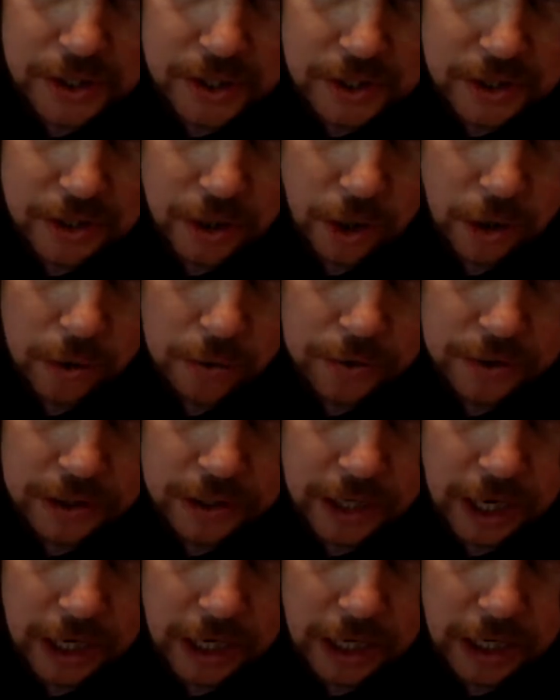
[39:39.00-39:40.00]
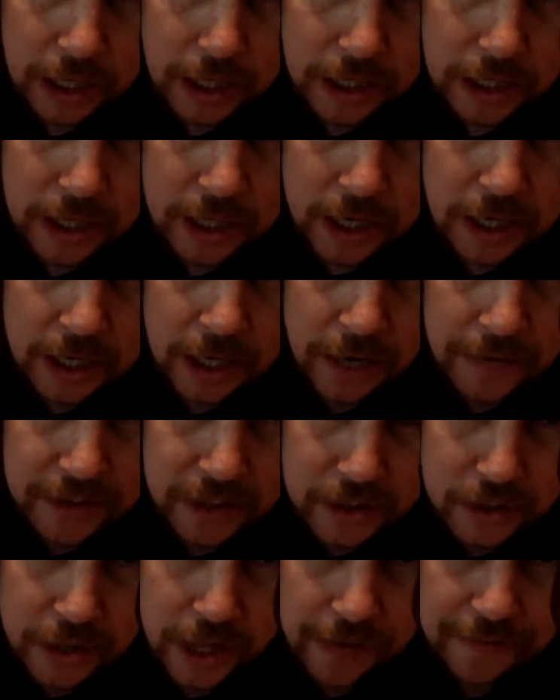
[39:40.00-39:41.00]
golden colour. Now, if you can
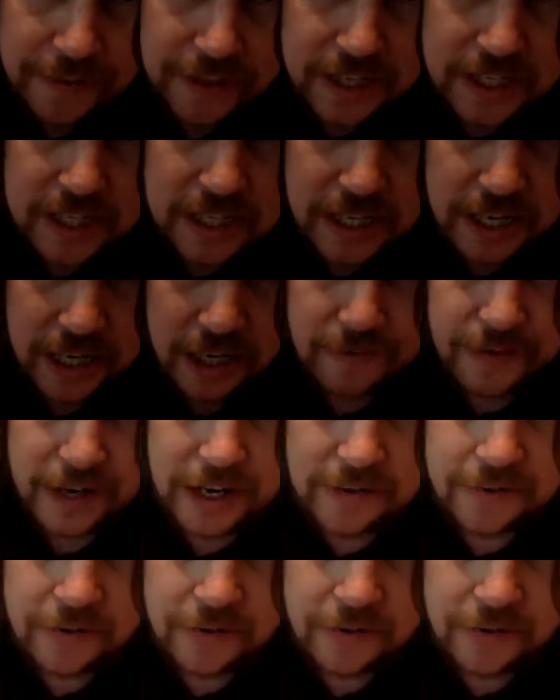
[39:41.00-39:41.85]
do that for the skin of any of